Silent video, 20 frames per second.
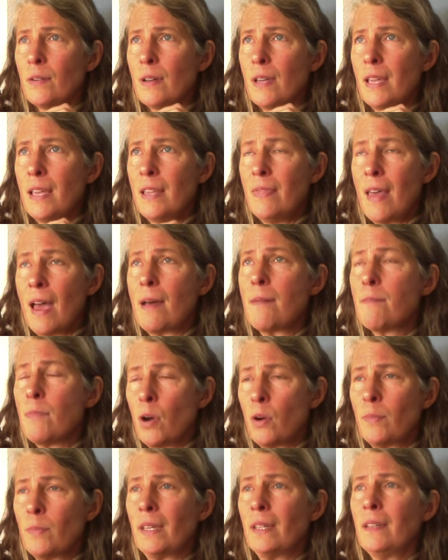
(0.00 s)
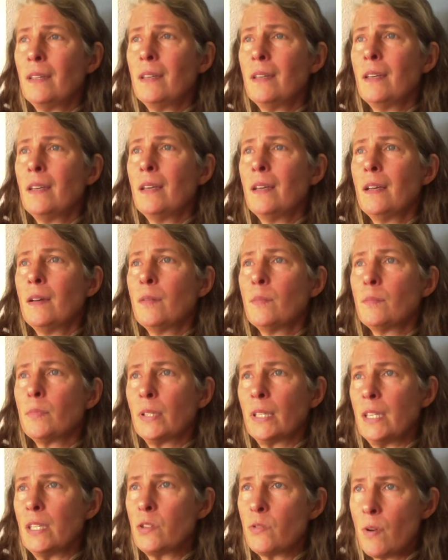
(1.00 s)
in that moment,
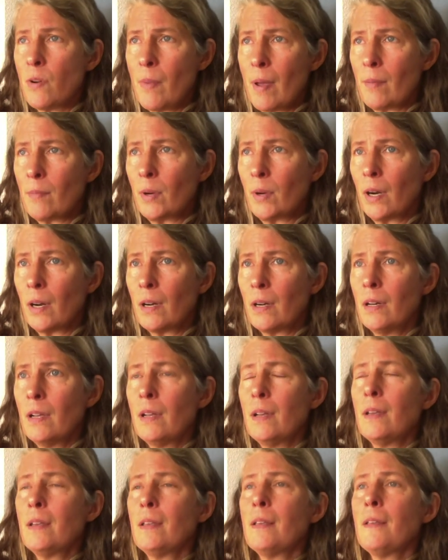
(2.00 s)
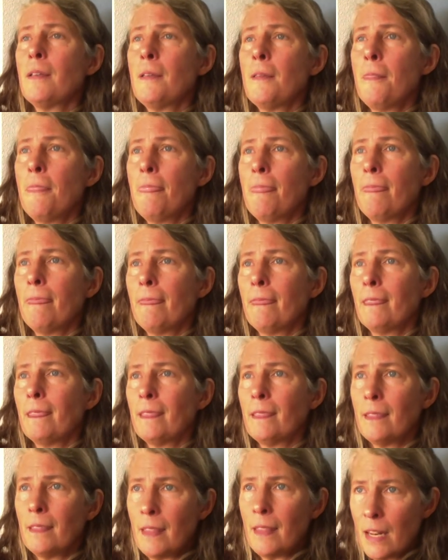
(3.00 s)
please remember
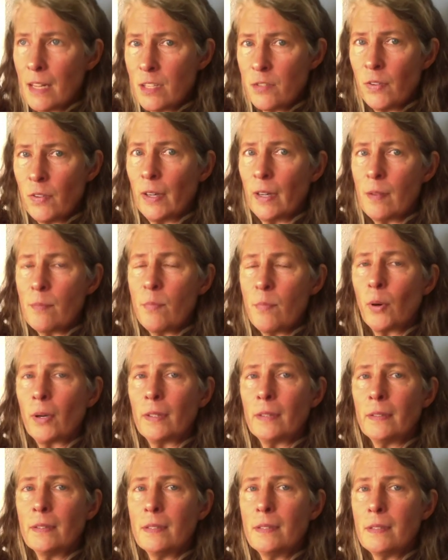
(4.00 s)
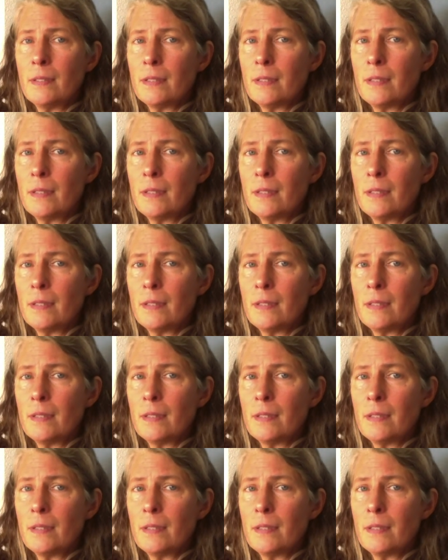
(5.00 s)
that it's very important.